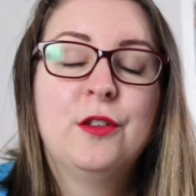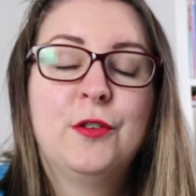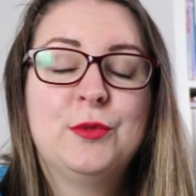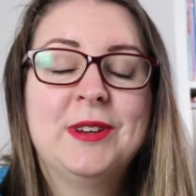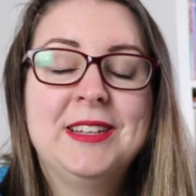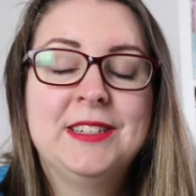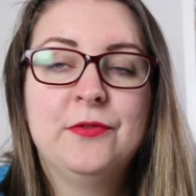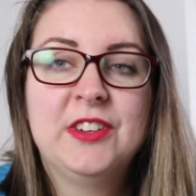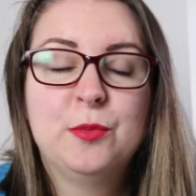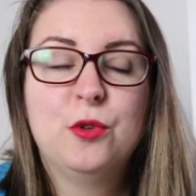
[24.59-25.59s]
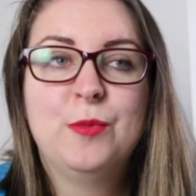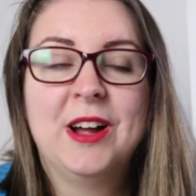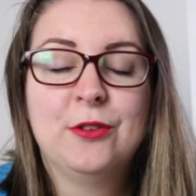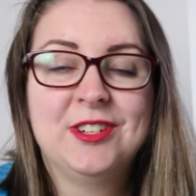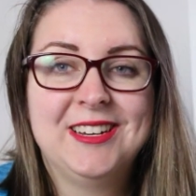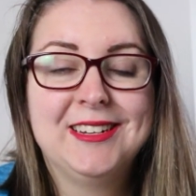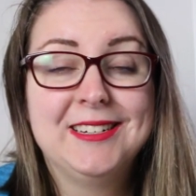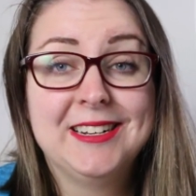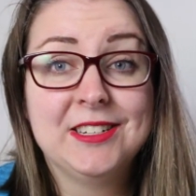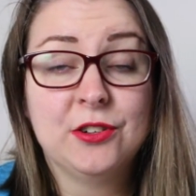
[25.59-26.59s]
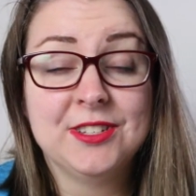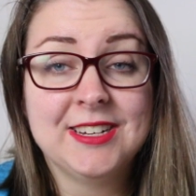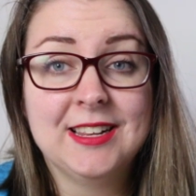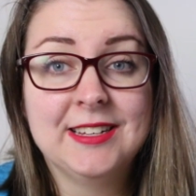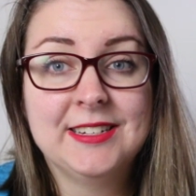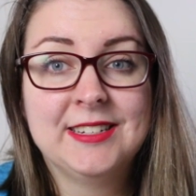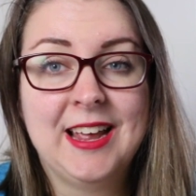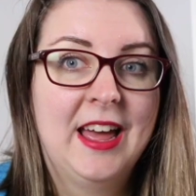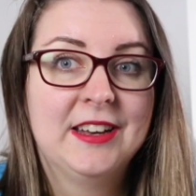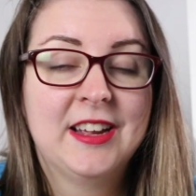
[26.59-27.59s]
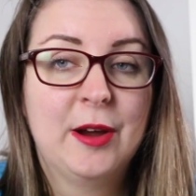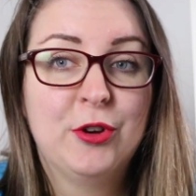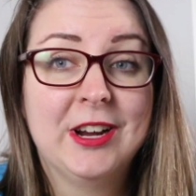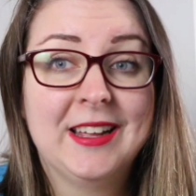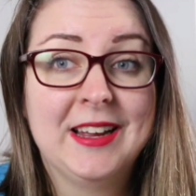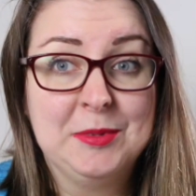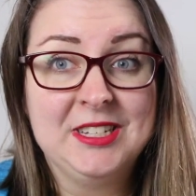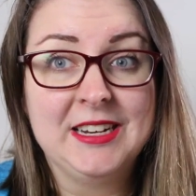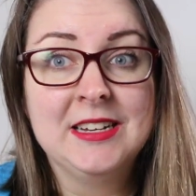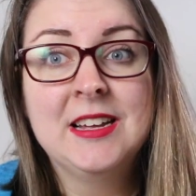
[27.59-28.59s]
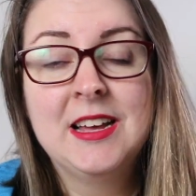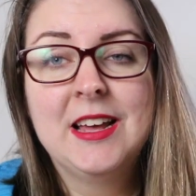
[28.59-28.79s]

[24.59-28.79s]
The first one is Invisible by Cristina Diaz Gonzalez and Gabriela Epstein.